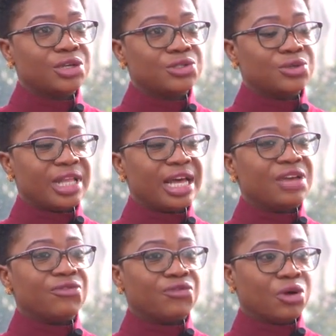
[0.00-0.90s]
So that
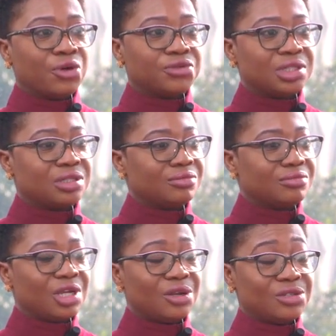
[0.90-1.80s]
involves
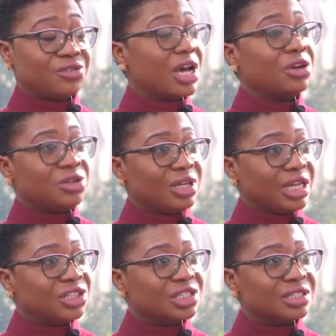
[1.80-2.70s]
a lot of
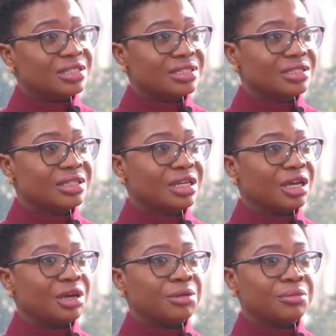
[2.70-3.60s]
calculations,
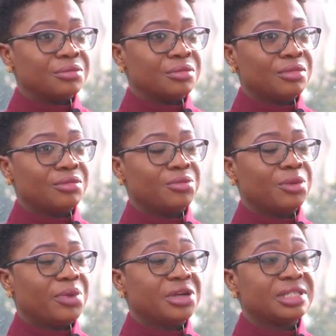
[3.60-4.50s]
um,
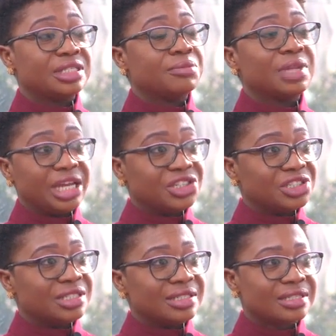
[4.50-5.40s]
preparing
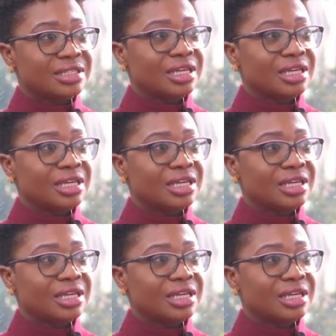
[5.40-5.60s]
simulations.